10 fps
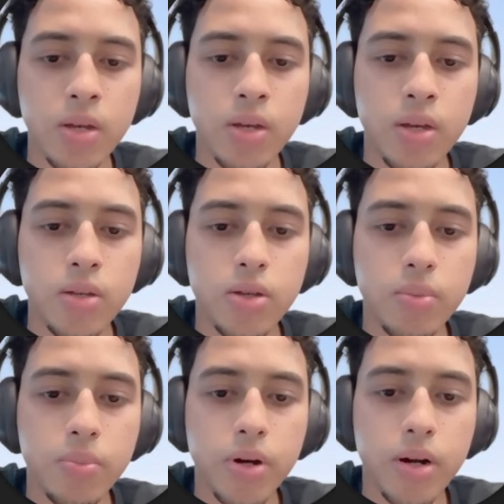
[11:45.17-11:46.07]
You can put
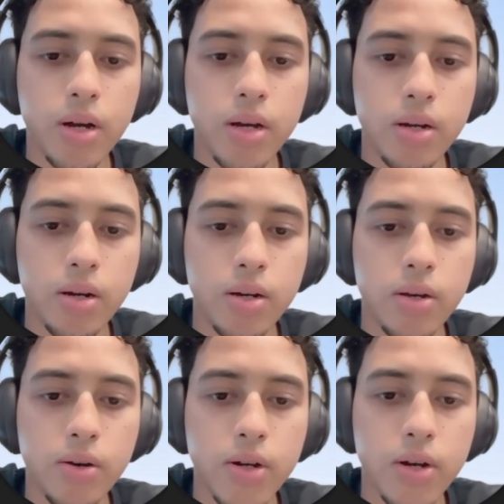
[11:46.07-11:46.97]
it on your
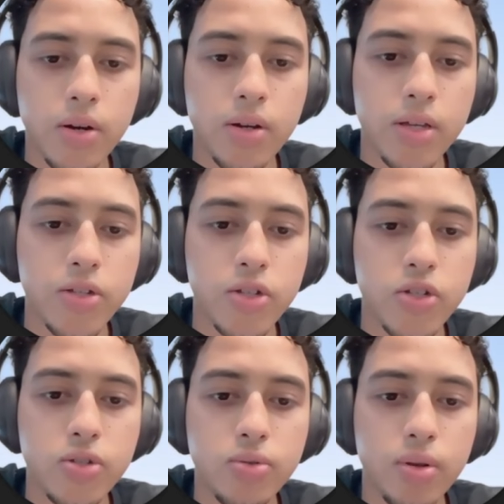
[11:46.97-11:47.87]
dog in just
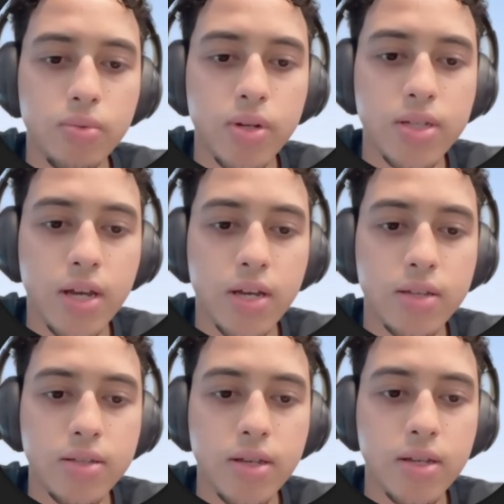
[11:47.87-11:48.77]
2 to 3 seconds.
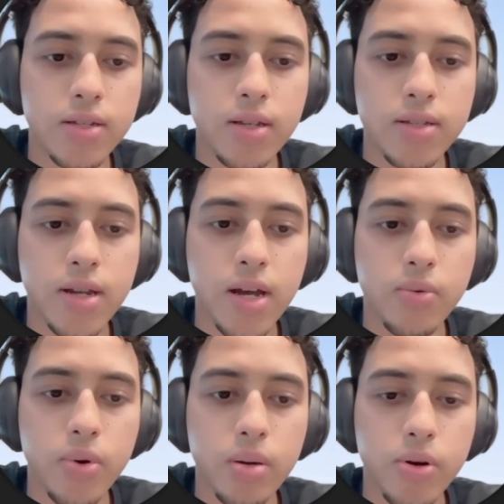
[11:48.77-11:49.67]
It does not
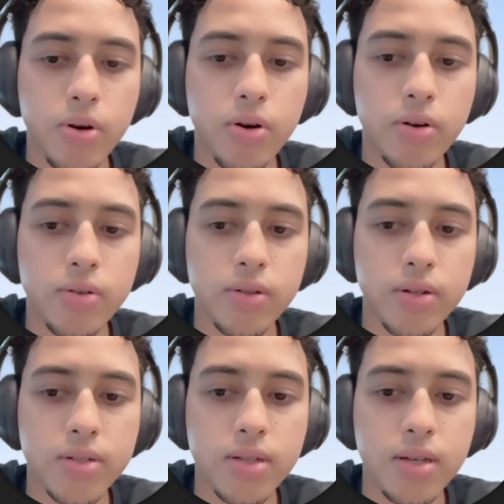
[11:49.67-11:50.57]
rub or hurt their
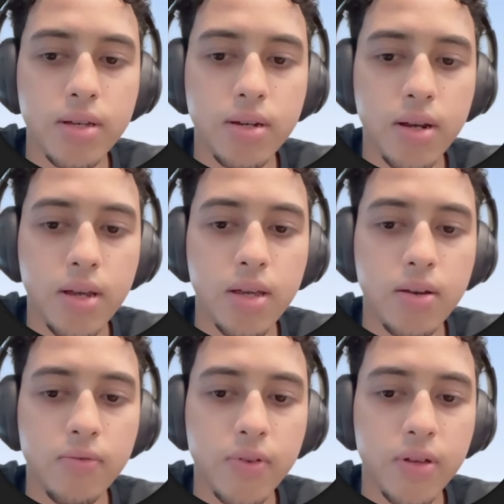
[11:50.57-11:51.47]
skin, and it
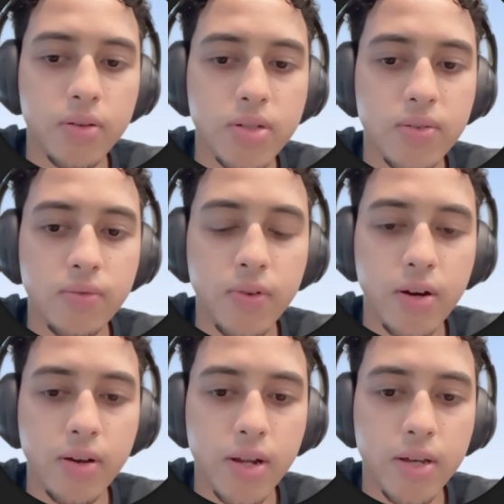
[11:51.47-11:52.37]
feels very
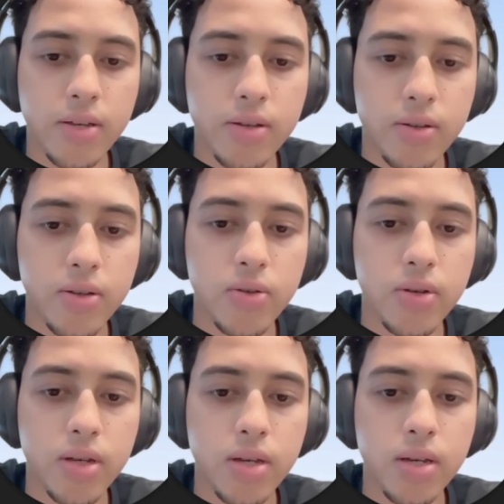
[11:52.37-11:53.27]
light. You
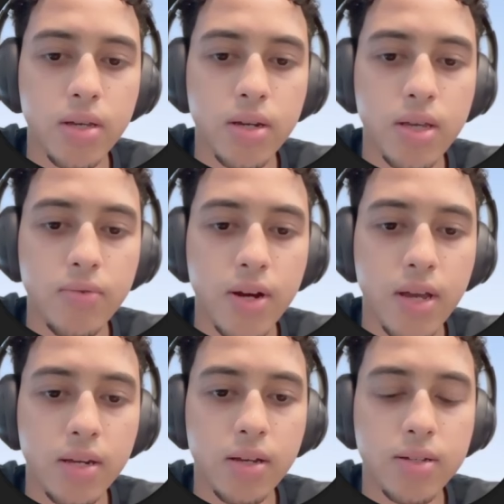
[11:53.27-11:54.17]
can even add
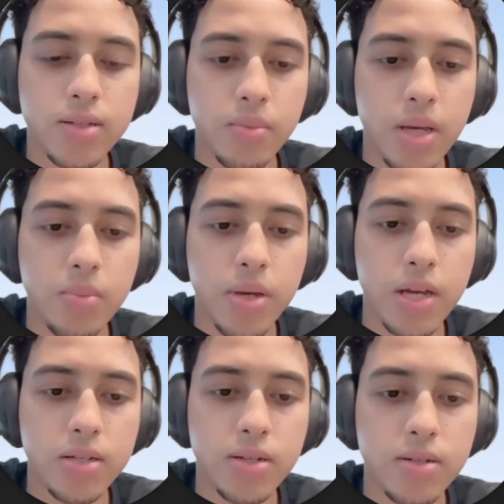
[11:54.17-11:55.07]
custom name
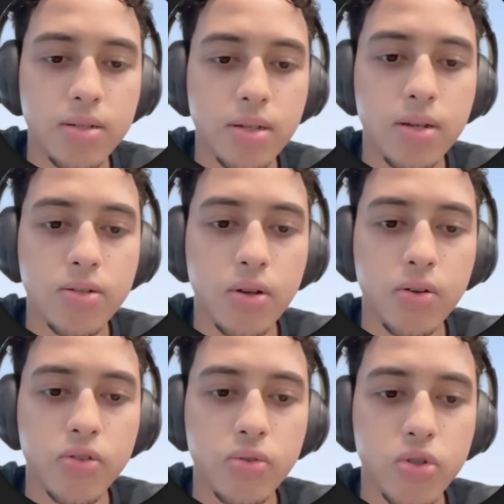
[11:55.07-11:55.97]
patches. It is also
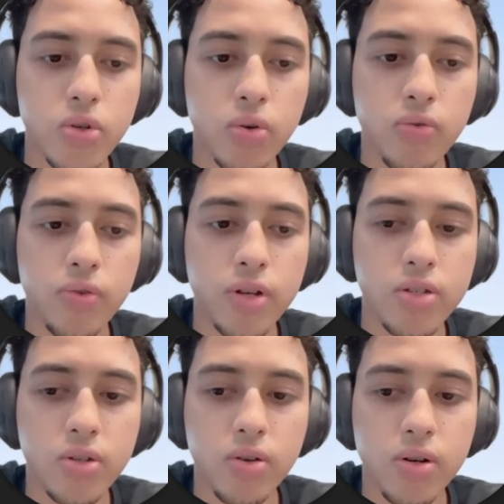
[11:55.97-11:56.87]
choke free, so
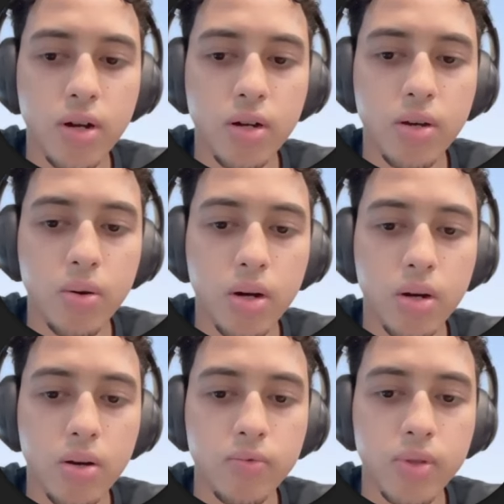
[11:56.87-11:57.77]
your dog can walk
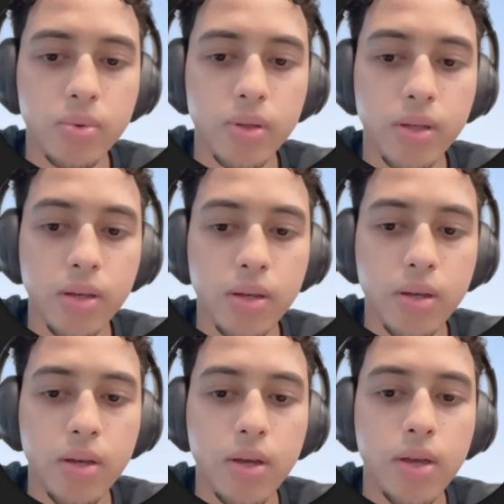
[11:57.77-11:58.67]
comfortably
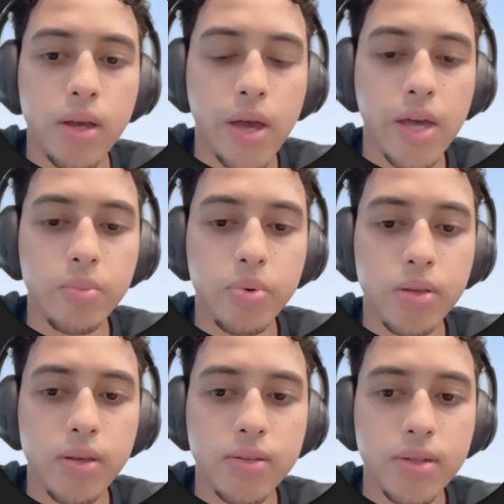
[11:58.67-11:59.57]
and breathe
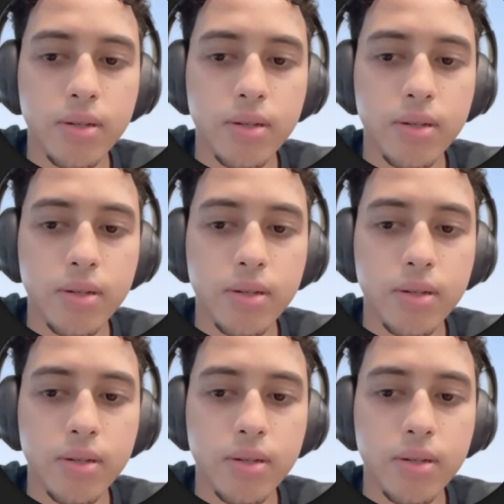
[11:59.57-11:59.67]
easily.